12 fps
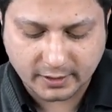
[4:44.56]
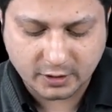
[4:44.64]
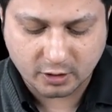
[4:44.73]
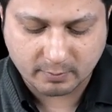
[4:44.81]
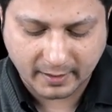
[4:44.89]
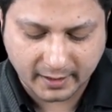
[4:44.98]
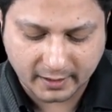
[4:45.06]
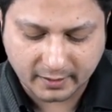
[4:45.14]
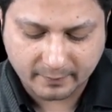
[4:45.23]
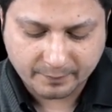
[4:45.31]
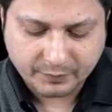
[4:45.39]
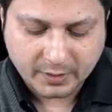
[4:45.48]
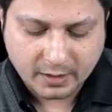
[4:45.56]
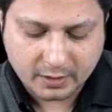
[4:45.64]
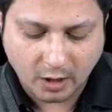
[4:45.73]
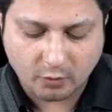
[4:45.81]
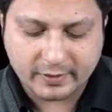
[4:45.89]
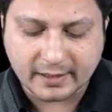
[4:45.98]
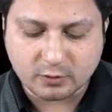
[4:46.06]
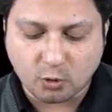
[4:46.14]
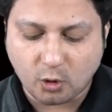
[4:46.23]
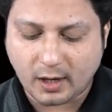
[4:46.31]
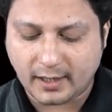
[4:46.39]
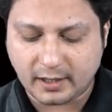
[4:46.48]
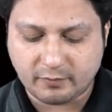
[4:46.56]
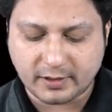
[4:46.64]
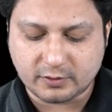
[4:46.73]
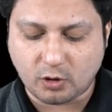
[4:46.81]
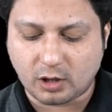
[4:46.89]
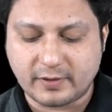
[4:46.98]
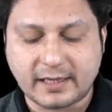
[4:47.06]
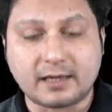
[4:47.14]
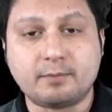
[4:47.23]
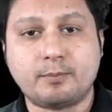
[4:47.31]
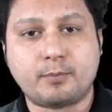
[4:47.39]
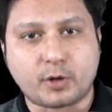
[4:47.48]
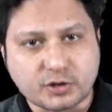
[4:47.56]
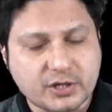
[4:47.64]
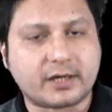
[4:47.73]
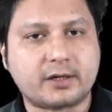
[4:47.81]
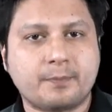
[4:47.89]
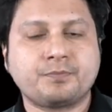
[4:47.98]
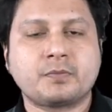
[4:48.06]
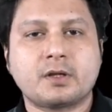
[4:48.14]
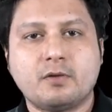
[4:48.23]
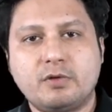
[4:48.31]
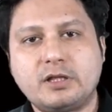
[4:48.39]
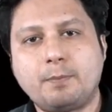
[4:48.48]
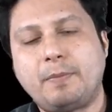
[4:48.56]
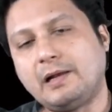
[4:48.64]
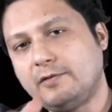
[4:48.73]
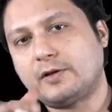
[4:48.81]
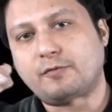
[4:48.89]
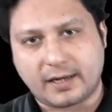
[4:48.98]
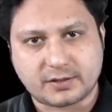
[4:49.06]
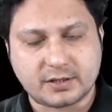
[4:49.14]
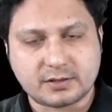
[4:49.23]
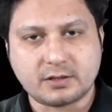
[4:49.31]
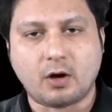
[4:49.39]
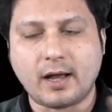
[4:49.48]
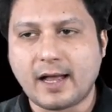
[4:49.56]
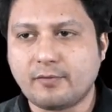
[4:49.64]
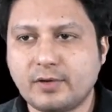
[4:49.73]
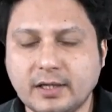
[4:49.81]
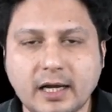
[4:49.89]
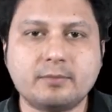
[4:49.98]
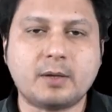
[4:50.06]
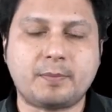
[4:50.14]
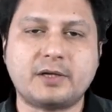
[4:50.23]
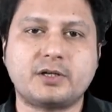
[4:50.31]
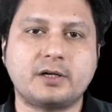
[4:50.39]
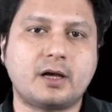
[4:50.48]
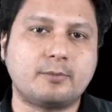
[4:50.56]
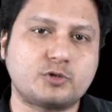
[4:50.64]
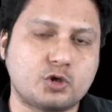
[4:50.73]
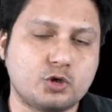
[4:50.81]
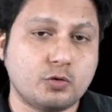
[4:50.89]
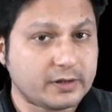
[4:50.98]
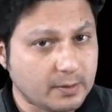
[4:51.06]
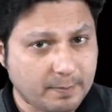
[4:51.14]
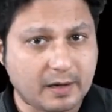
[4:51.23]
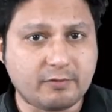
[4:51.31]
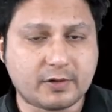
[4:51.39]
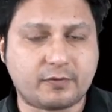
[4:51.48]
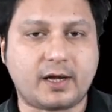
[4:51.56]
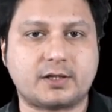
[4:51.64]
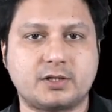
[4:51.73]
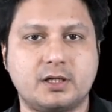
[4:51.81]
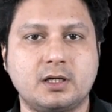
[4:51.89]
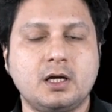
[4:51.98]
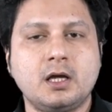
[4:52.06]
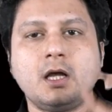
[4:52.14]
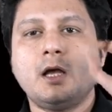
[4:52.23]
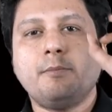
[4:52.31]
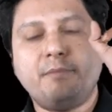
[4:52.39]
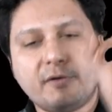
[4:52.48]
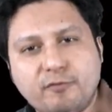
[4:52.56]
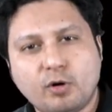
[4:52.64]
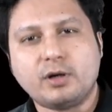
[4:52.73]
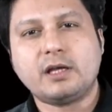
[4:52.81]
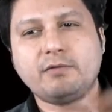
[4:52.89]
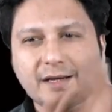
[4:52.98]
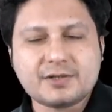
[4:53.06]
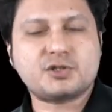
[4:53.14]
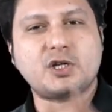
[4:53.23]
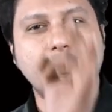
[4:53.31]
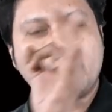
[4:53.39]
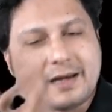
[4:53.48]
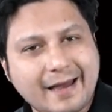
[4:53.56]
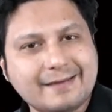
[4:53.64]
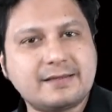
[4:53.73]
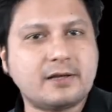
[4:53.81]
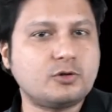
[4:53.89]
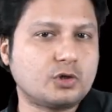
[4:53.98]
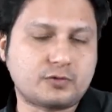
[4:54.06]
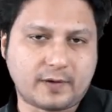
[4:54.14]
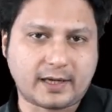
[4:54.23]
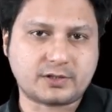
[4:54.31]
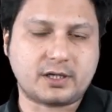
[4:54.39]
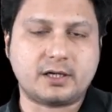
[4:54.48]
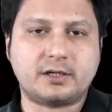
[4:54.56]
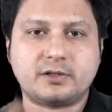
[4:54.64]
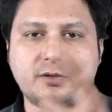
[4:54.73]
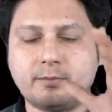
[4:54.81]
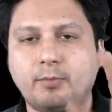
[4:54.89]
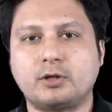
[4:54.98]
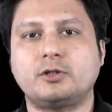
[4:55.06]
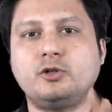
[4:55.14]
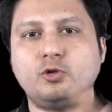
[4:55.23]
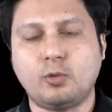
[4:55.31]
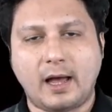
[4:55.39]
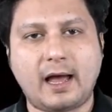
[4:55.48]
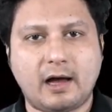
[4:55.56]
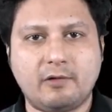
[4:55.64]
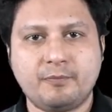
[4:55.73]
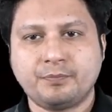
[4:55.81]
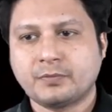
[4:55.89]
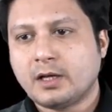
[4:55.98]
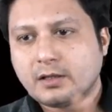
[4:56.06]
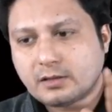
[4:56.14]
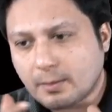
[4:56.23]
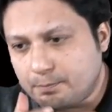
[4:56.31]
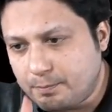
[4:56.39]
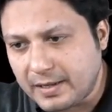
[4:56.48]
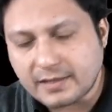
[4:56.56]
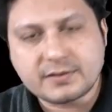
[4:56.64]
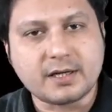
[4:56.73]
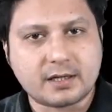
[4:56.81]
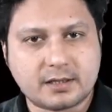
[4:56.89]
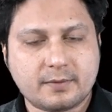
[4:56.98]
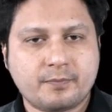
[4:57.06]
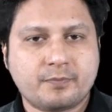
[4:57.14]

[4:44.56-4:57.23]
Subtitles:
your mind, now we can go ahead with, or we can project with the pelvic fractures. Now, every time the patient comes to you with the pelvic fracture, before even stabilizing those fractures, it is important to have the basic